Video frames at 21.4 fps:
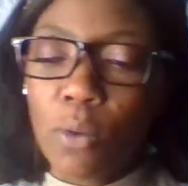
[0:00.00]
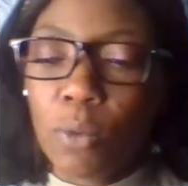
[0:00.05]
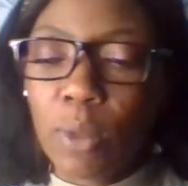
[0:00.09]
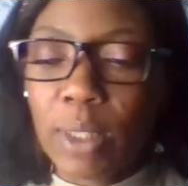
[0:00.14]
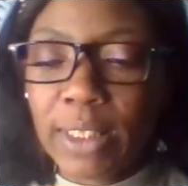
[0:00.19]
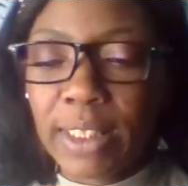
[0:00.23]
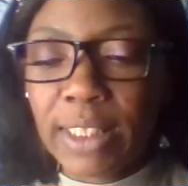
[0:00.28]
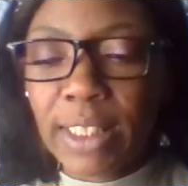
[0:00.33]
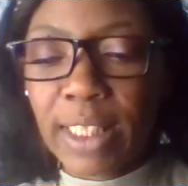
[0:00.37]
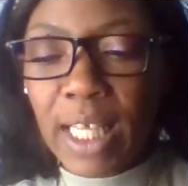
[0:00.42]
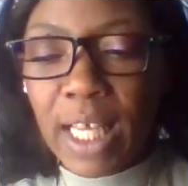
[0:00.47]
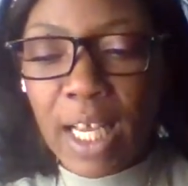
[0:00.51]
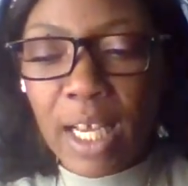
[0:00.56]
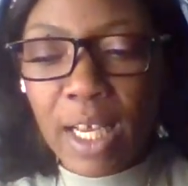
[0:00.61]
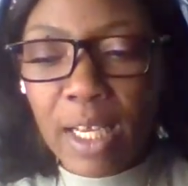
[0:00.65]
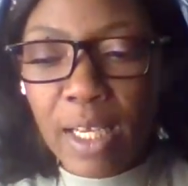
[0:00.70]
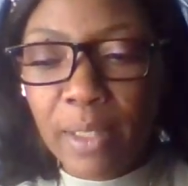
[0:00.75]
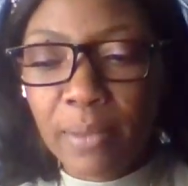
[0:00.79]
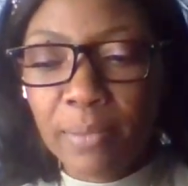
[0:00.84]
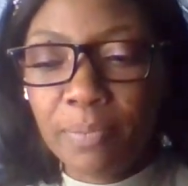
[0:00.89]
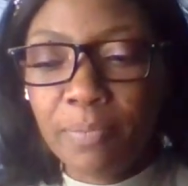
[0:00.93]
what's to
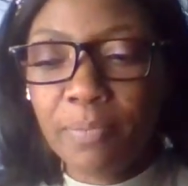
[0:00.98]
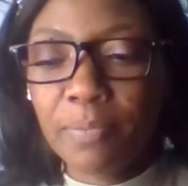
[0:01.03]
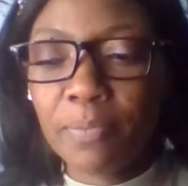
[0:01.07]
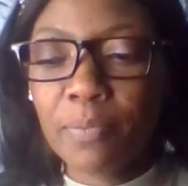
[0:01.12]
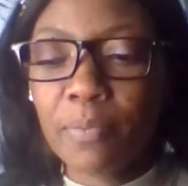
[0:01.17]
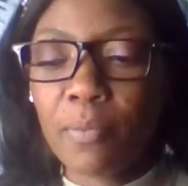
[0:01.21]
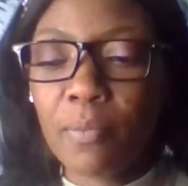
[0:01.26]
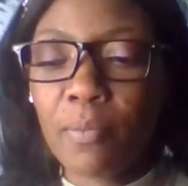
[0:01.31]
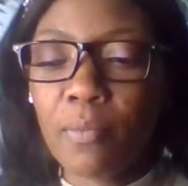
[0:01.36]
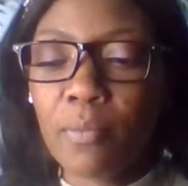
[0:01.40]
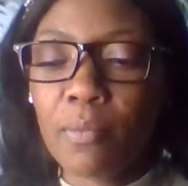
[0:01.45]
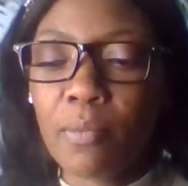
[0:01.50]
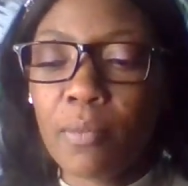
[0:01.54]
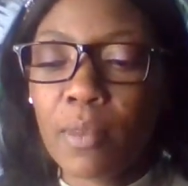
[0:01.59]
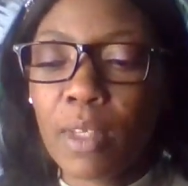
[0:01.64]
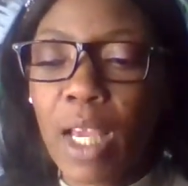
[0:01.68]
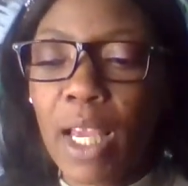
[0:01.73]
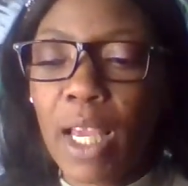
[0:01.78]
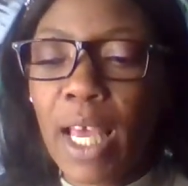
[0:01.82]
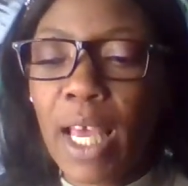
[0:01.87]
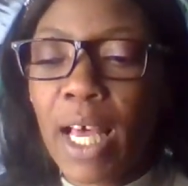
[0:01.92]
come,
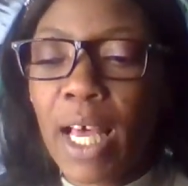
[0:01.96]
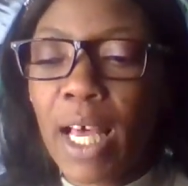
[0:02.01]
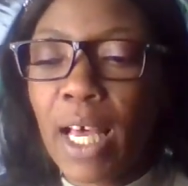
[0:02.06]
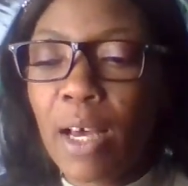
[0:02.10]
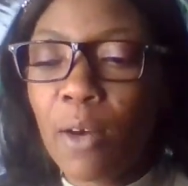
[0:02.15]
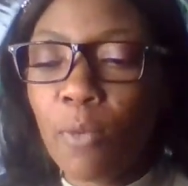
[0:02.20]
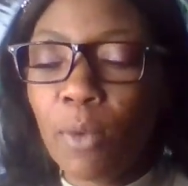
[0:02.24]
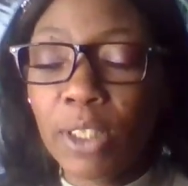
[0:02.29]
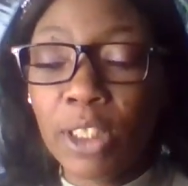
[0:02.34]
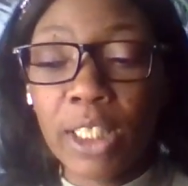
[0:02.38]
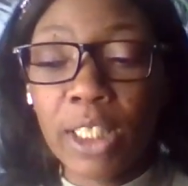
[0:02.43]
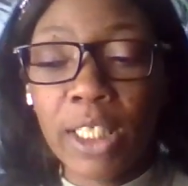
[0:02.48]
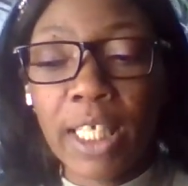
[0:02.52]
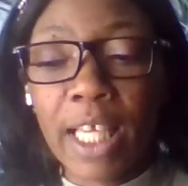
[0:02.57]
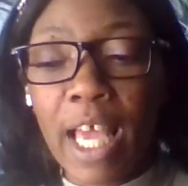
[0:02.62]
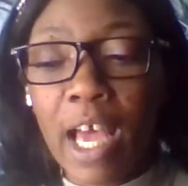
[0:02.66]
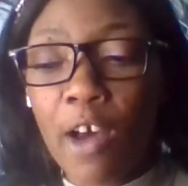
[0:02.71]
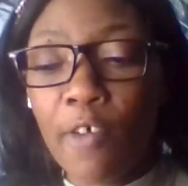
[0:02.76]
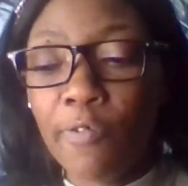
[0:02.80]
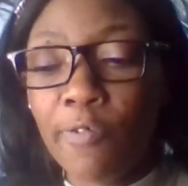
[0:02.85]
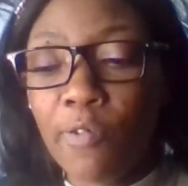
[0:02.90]
uh, what to
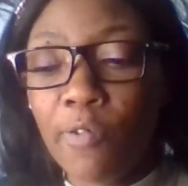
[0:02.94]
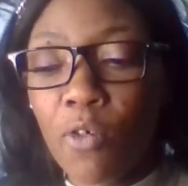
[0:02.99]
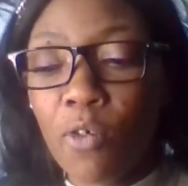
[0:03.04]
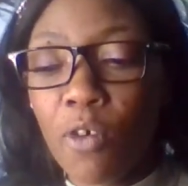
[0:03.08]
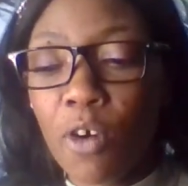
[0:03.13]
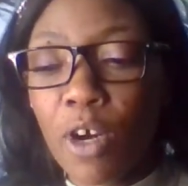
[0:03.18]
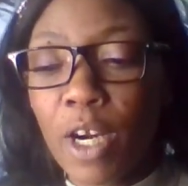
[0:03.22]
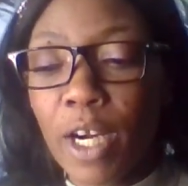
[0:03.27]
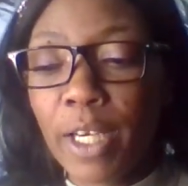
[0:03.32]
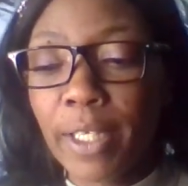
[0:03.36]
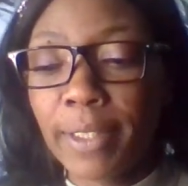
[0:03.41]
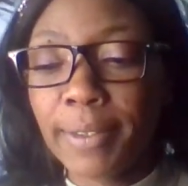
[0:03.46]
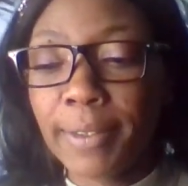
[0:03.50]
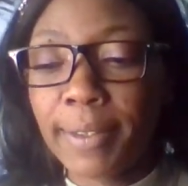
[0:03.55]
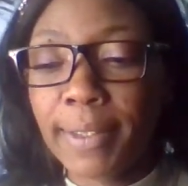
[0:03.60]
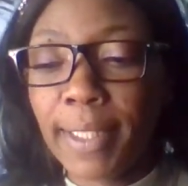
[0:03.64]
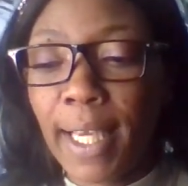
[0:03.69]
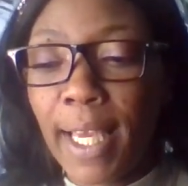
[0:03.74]
look out for,